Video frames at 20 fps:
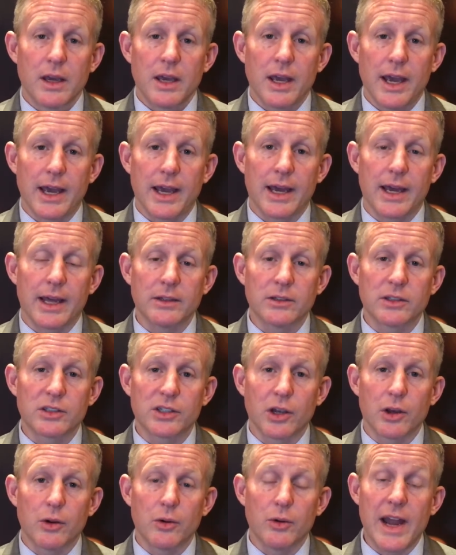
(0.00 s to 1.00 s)
And
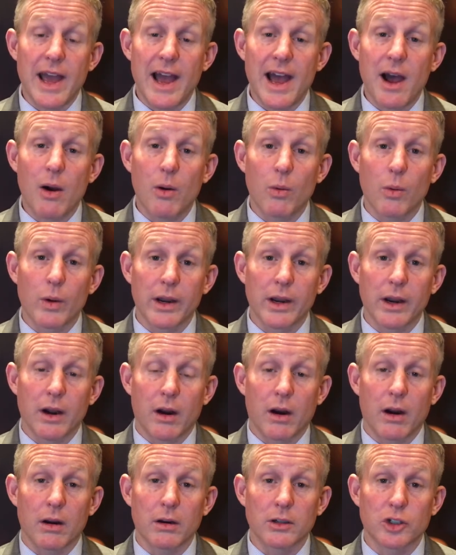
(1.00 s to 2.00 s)
so now we
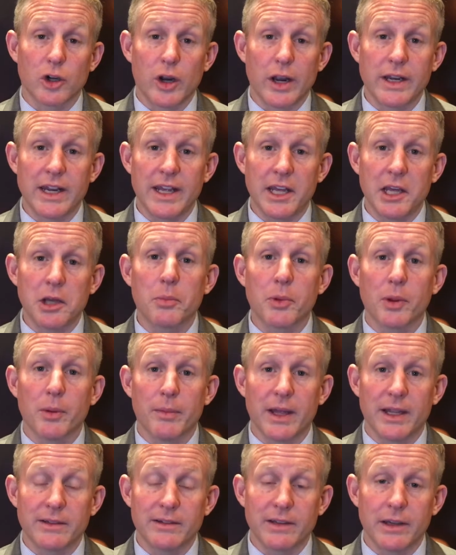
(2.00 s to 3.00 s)
are trying to
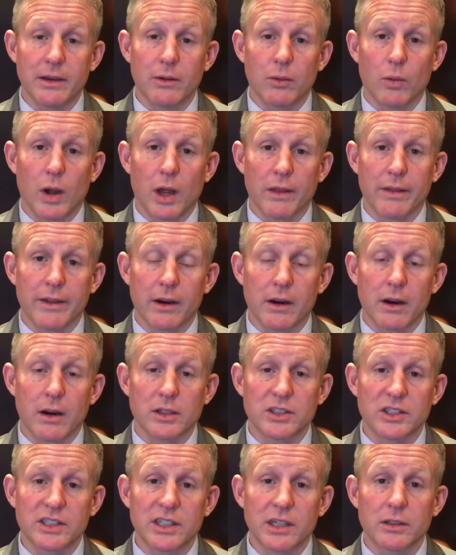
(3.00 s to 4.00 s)
implement it while there
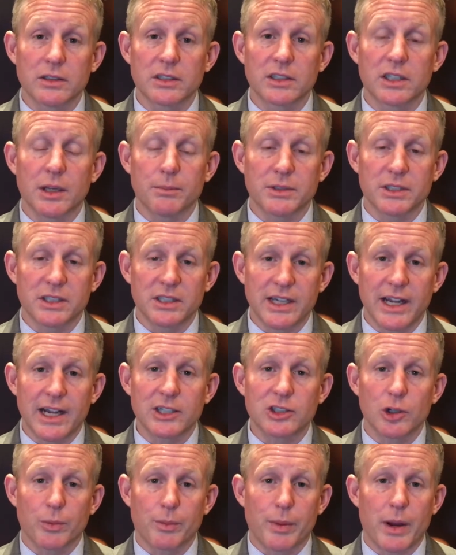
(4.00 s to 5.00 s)
are still
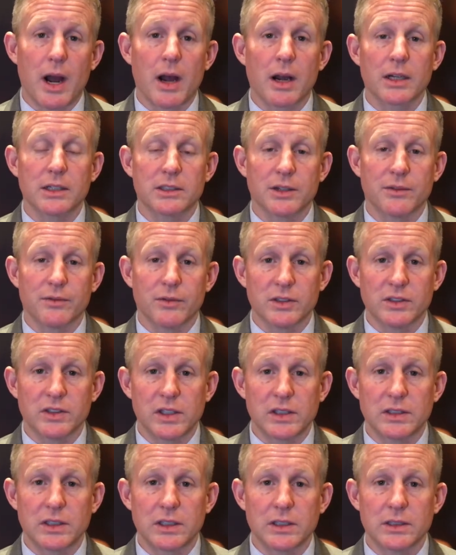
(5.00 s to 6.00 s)
substantial pockets of
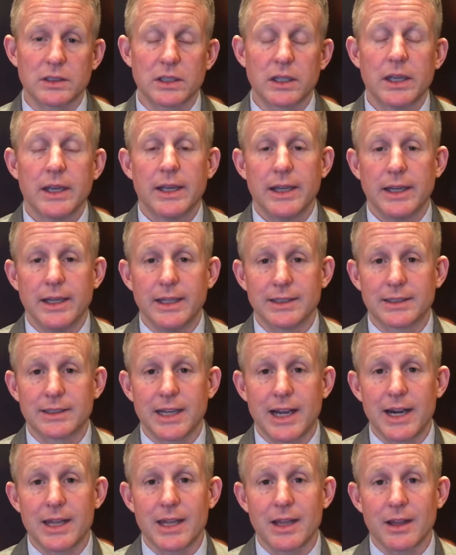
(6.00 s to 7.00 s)
resistance
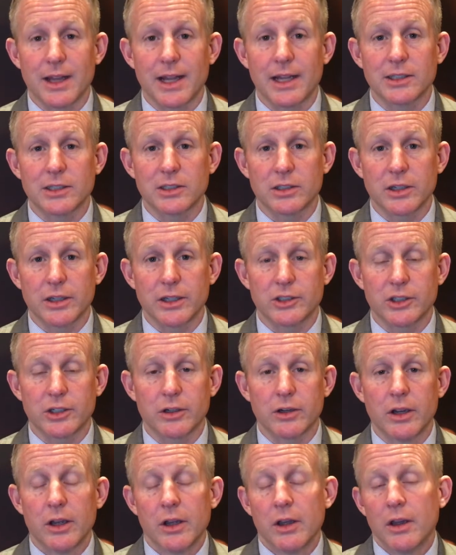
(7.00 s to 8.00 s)
inside of the legislature.